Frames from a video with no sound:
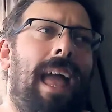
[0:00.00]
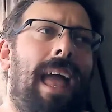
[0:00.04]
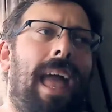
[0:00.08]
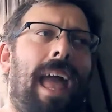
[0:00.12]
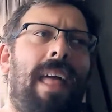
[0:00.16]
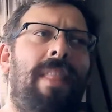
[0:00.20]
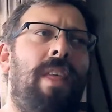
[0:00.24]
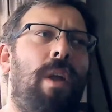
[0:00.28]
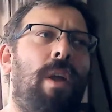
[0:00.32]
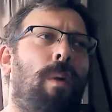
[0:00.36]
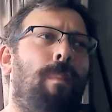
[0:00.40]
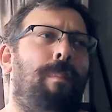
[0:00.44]

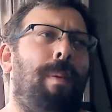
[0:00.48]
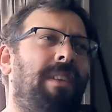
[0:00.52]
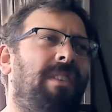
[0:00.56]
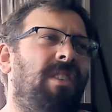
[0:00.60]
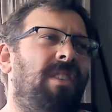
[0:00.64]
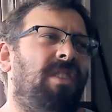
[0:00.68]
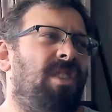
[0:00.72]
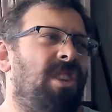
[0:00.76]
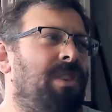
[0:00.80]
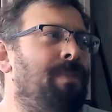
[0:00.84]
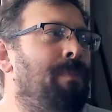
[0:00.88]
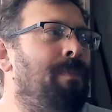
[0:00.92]
And they were
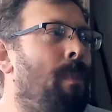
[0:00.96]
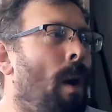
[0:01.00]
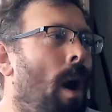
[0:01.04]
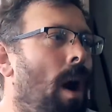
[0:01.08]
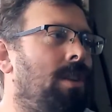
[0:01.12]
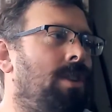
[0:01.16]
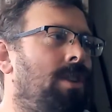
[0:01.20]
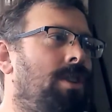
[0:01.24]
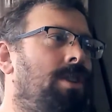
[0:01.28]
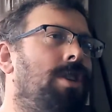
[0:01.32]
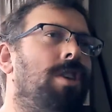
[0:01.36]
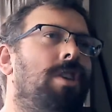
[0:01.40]
basically just
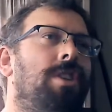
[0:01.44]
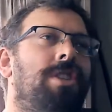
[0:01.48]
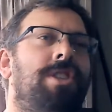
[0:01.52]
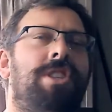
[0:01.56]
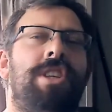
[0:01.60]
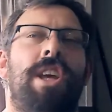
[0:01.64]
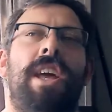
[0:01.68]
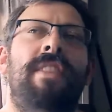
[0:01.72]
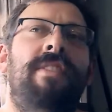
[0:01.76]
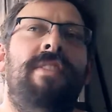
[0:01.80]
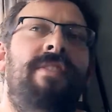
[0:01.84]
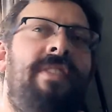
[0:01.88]
monsters.
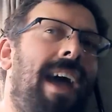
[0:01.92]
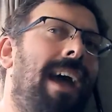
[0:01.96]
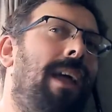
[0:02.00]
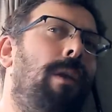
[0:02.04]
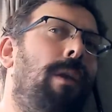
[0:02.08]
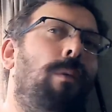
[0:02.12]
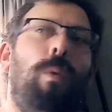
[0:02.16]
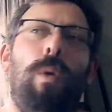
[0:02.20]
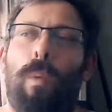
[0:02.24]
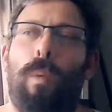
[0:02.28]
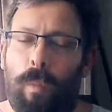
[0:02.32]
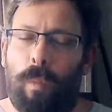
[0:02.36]

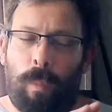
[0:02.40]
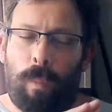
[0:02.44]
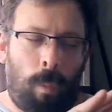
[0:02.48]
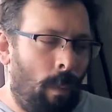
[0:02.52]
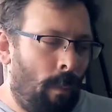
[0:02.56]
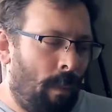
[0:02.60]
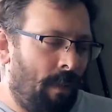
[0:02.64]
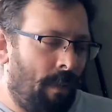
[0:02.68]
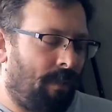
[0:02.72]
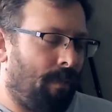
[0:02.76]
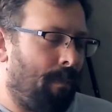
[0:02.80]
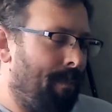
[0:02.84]
Then we
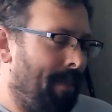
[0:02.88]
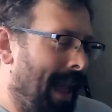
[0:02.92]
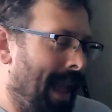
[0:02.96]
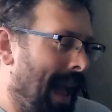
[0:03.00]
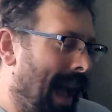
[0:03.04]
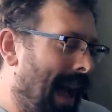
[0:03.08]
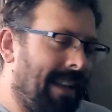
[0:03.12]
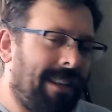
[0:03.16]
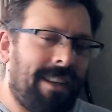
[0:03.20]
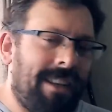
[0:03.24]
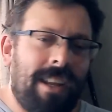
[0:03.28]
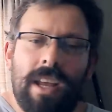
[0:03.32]
went from
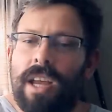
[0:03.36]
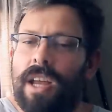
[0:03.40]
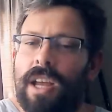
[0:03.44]
that